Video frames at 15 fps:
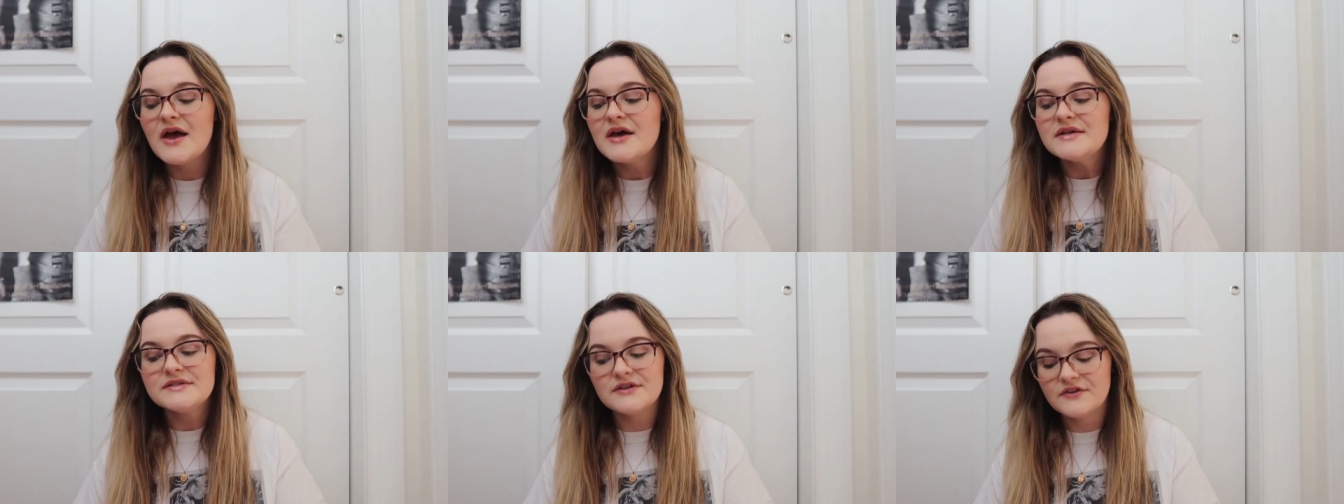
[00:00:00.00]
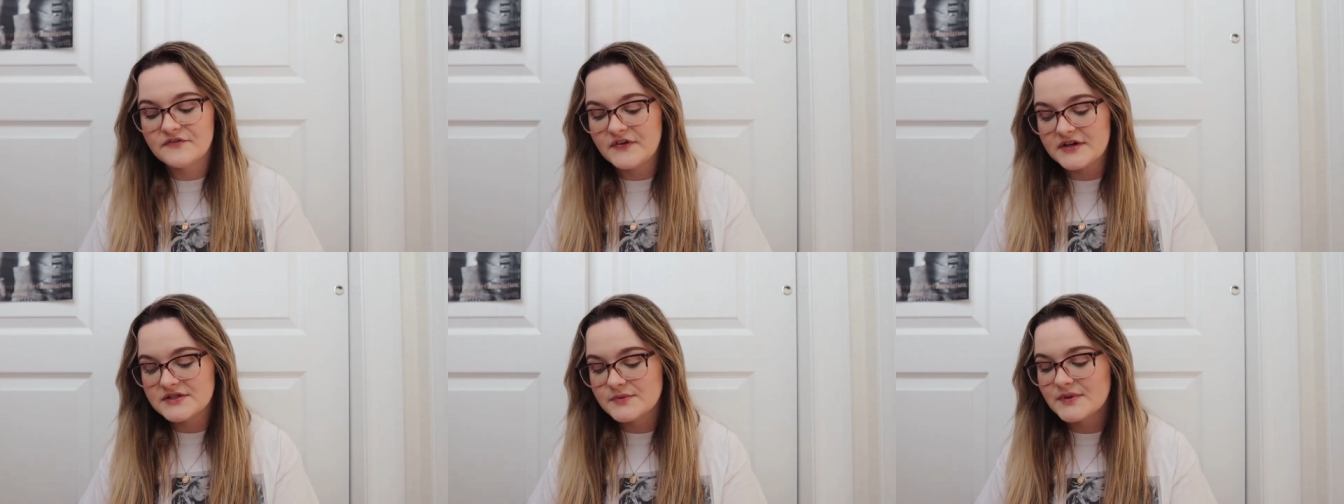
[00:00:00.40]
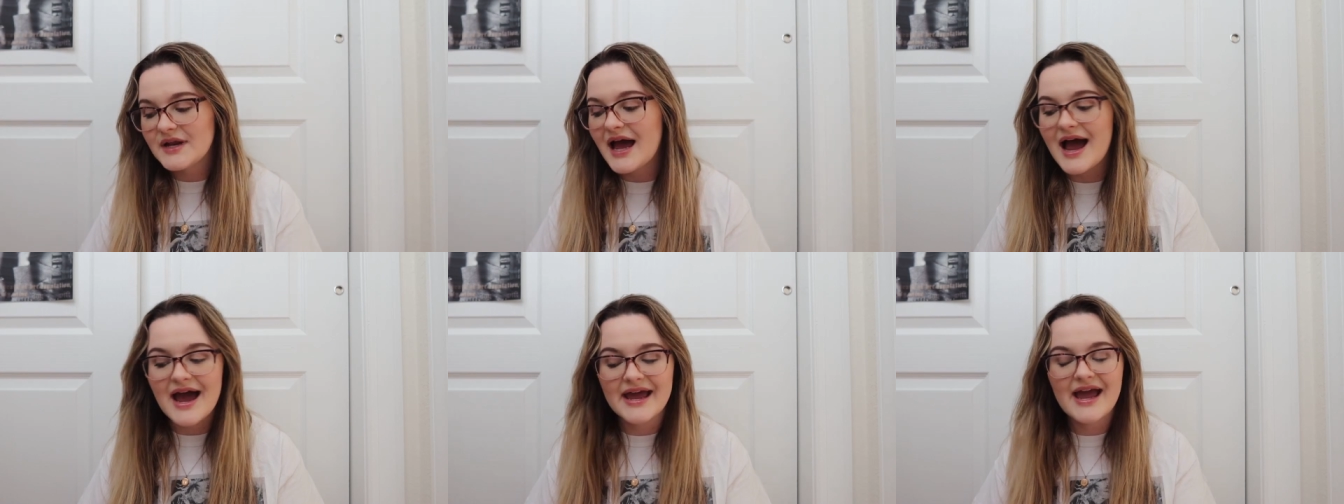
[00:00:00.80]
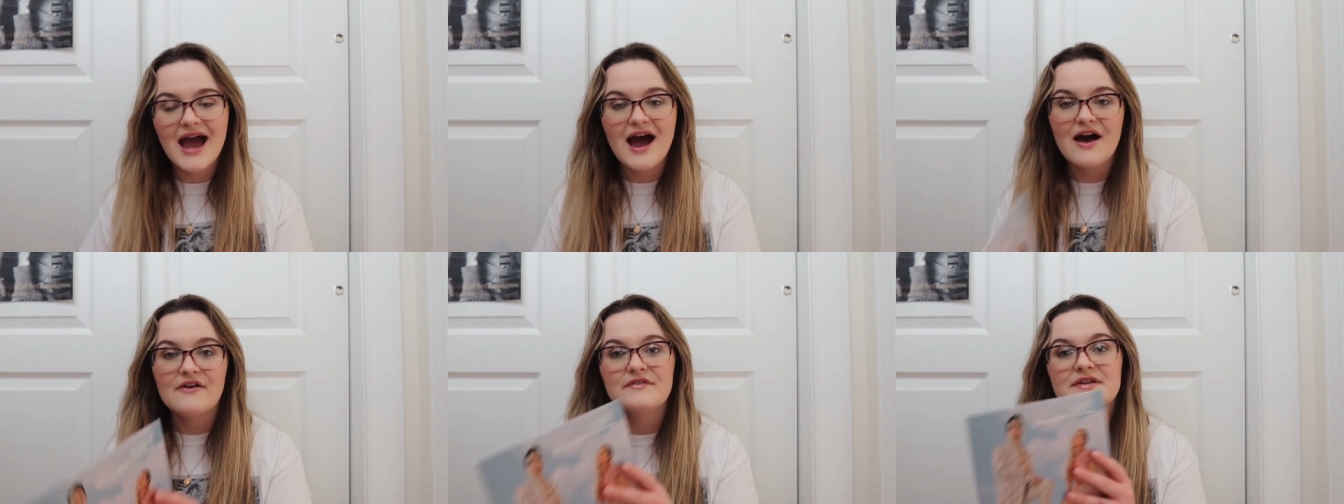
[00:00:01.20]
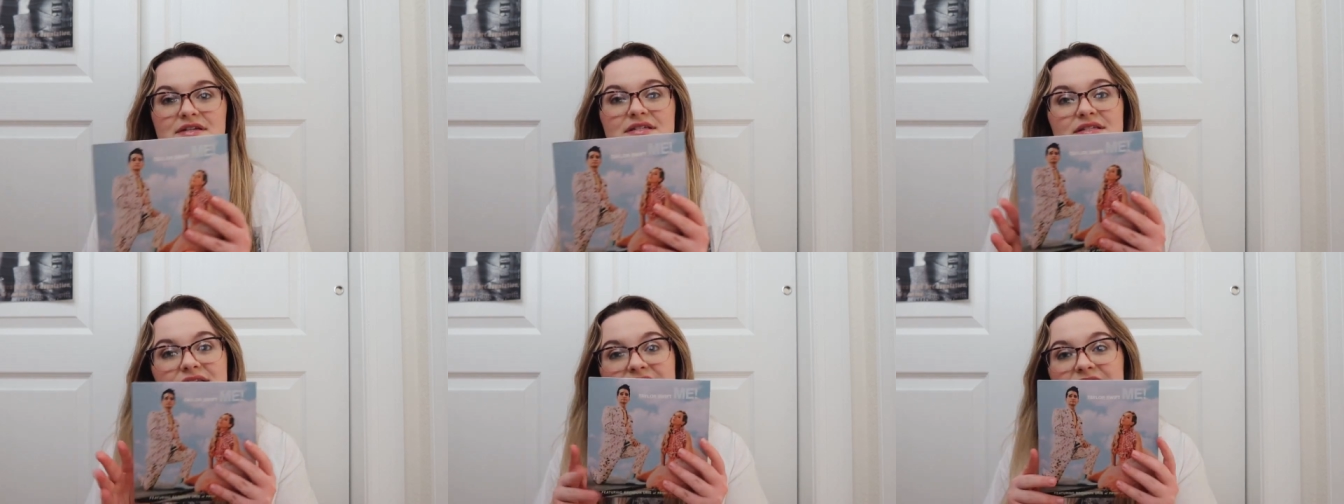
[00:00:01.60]
So the first one I have
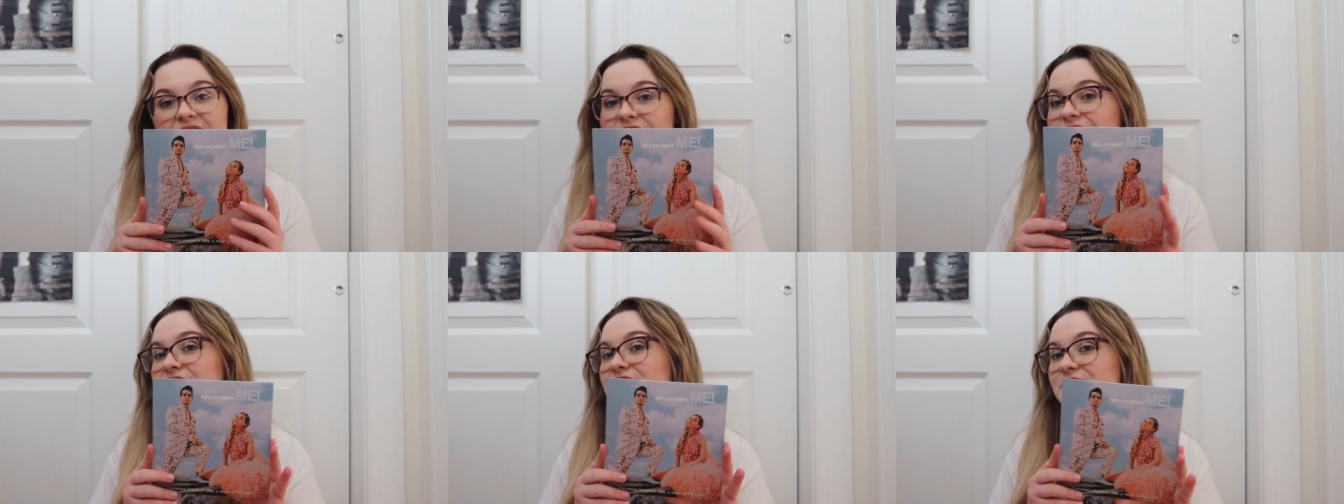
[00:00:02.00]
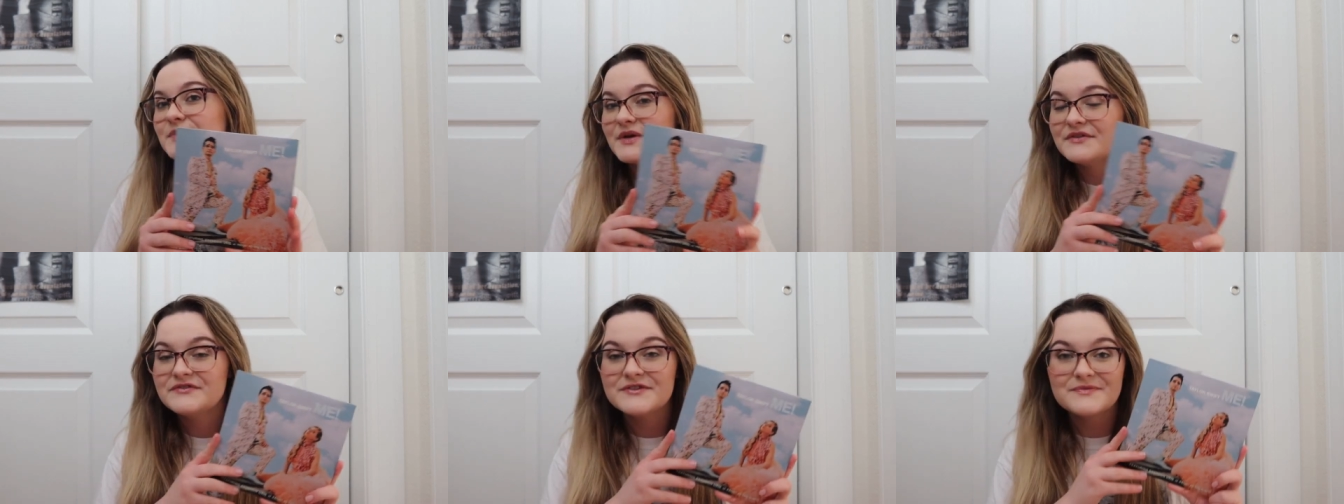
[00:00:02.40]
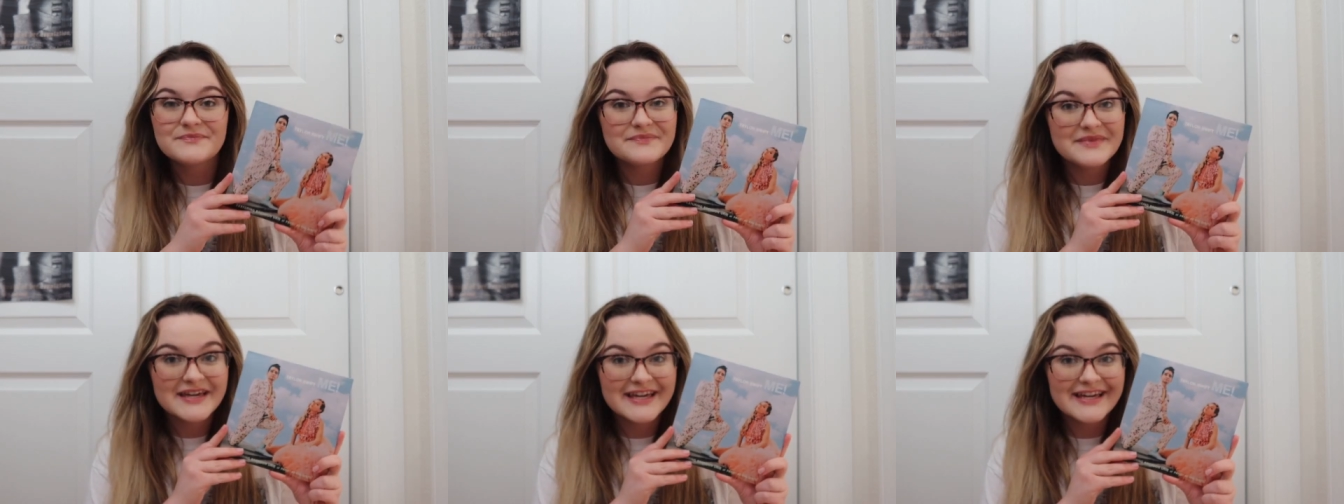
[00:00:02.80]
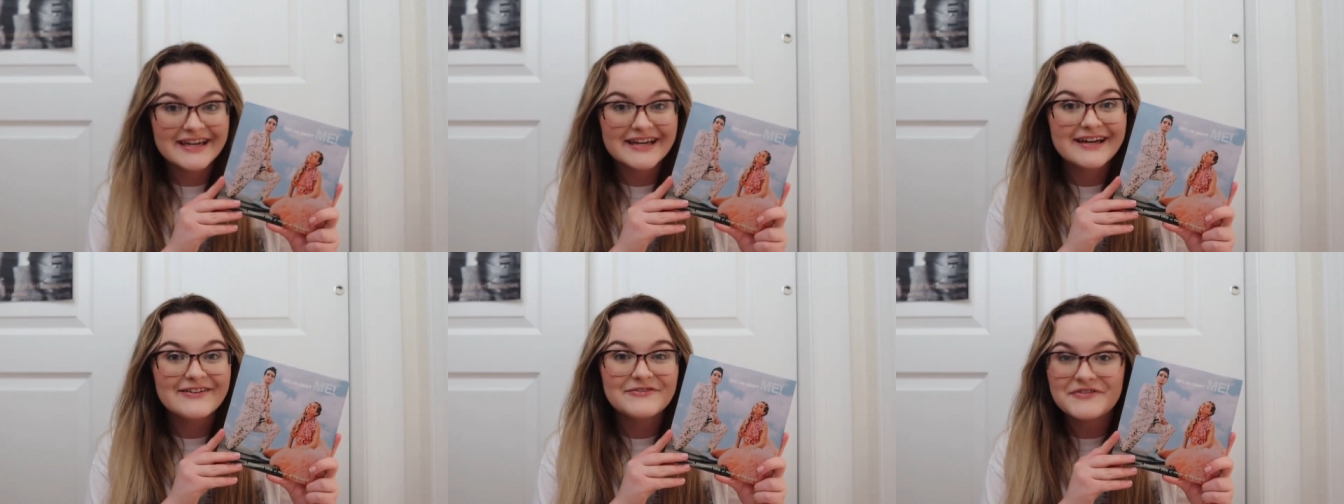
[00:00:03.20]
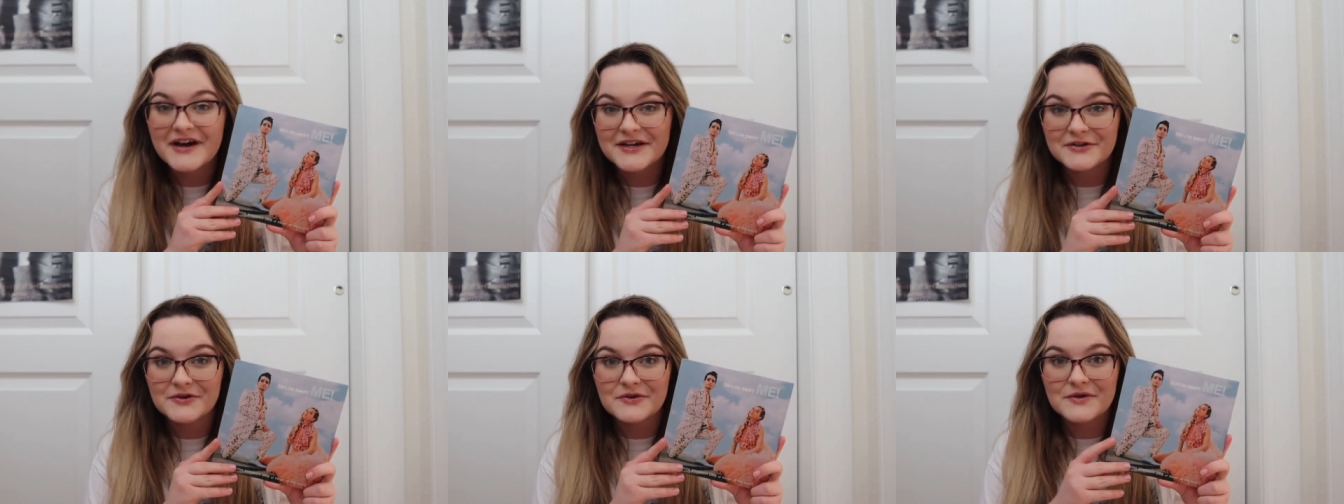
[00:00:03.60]
is the Taylor Swift Me
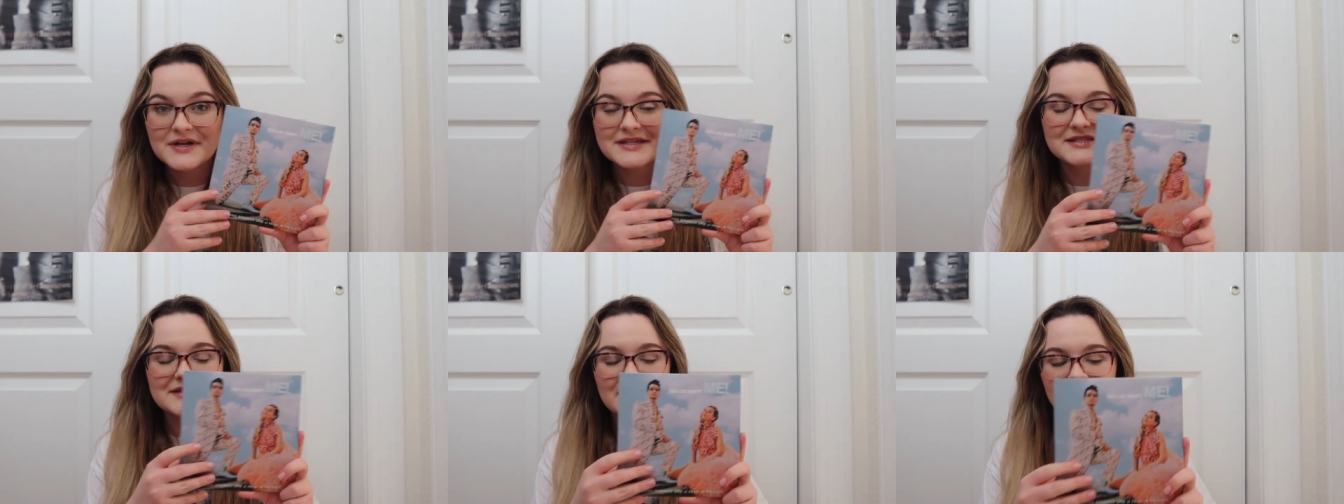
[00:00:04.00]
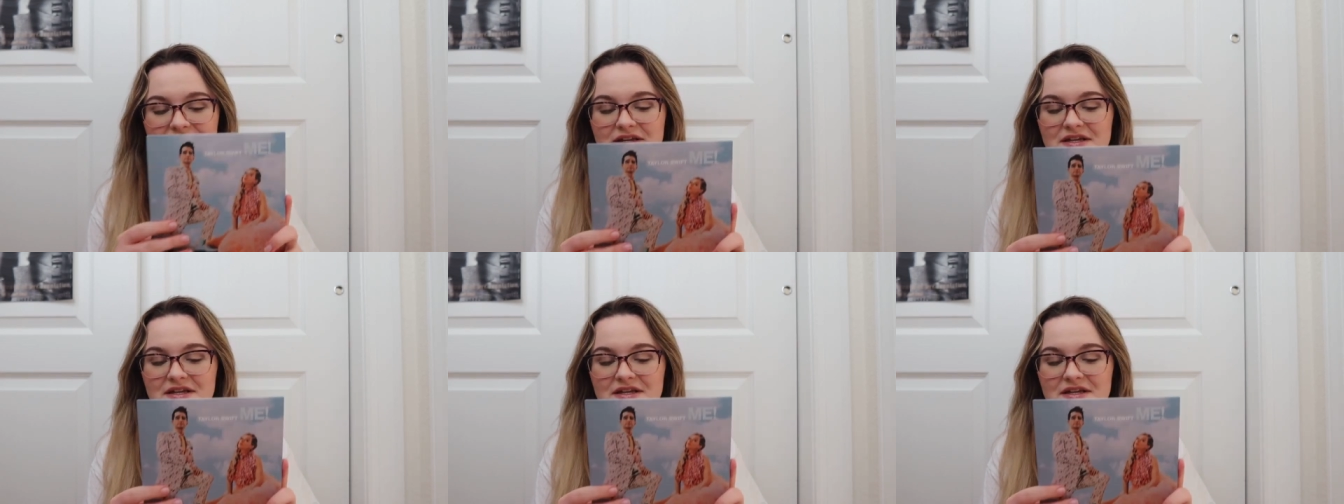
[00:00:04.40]
vinyl in 7